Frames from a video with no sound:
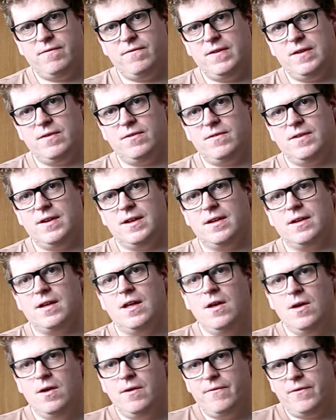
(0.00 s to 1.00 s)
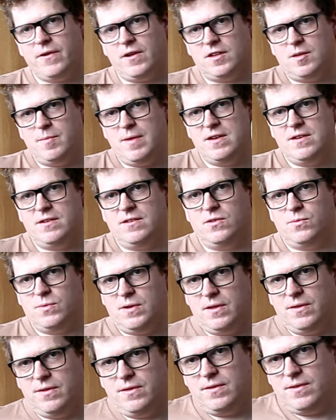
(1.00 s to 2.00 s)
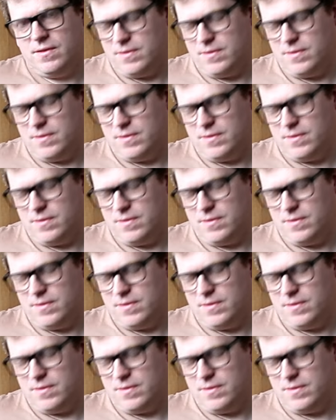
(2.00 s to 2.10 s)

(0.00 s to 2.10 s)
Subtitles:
fifth string. Forgot to mention as well,